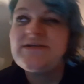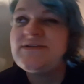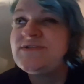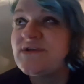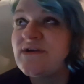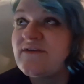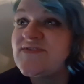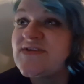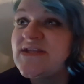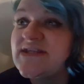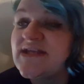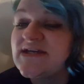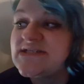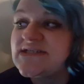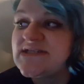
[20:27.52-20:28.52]
So I've
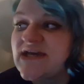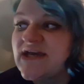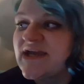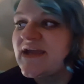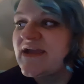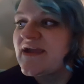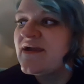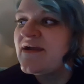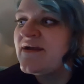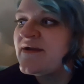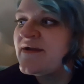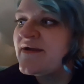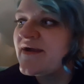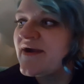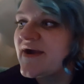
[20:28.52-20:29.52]
done that today.
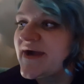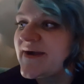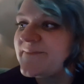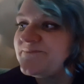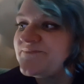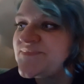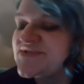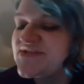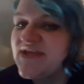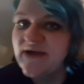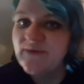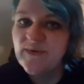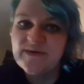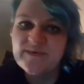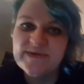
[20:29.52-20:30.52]
So
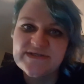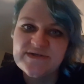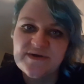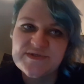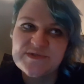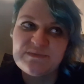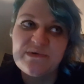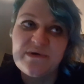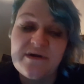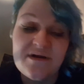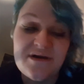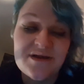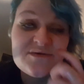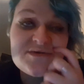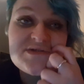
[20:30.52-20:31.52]
yeah, when I went to Castle Point,
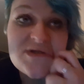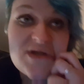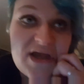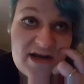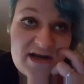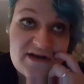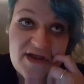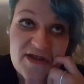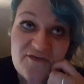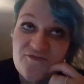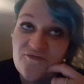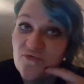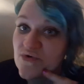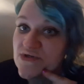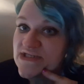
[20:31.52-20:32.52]
I also had a
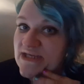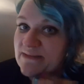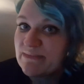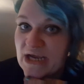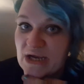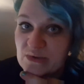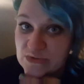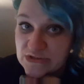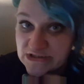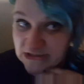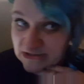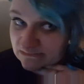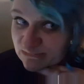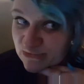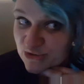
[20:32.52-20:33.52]
£40
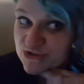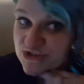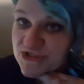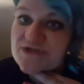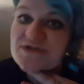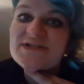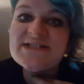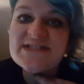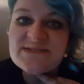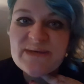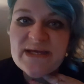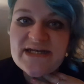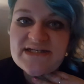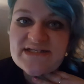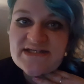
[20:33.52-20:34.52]
book token to
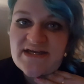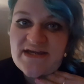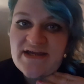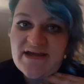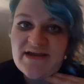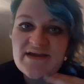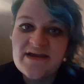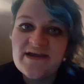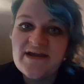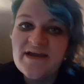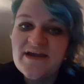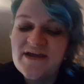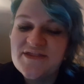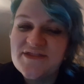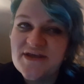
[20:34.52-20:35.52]
spend.
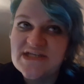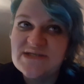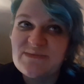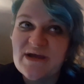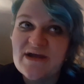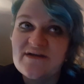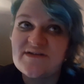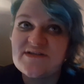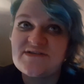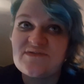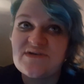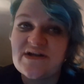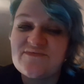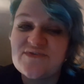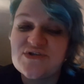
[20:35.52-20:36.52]
£30
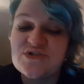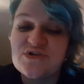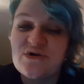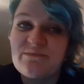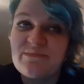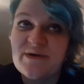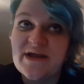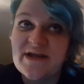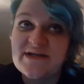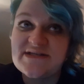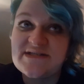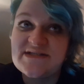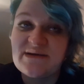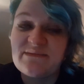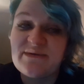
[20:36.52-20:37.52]
for Love to Shop,
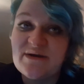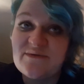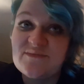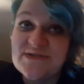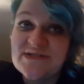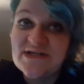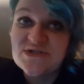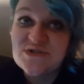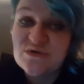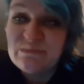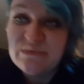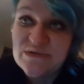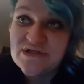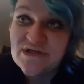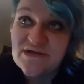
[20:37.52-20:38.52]
and £10 was National
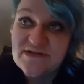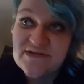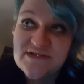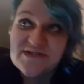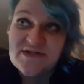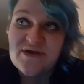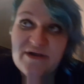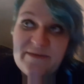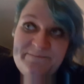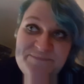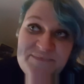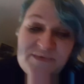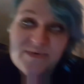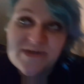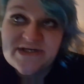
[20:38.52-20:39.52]
Book Token. So
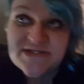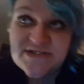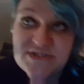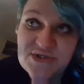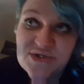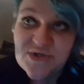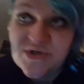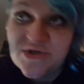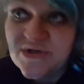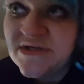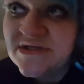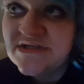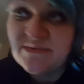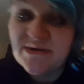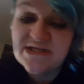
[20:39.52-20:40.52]
went into
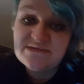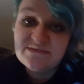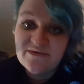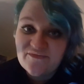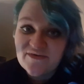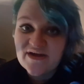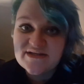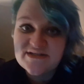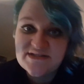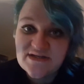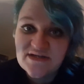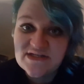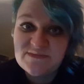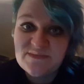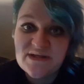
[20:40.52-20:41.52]
Debay Smith
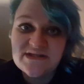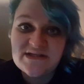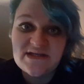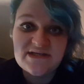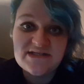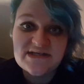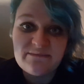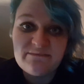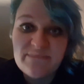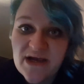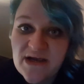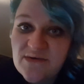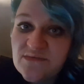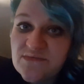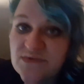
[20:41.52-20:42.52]
first. I spent the
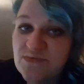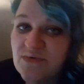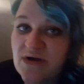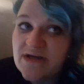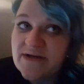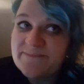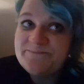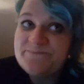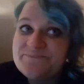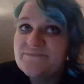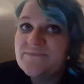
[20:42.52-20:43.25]
£10 one.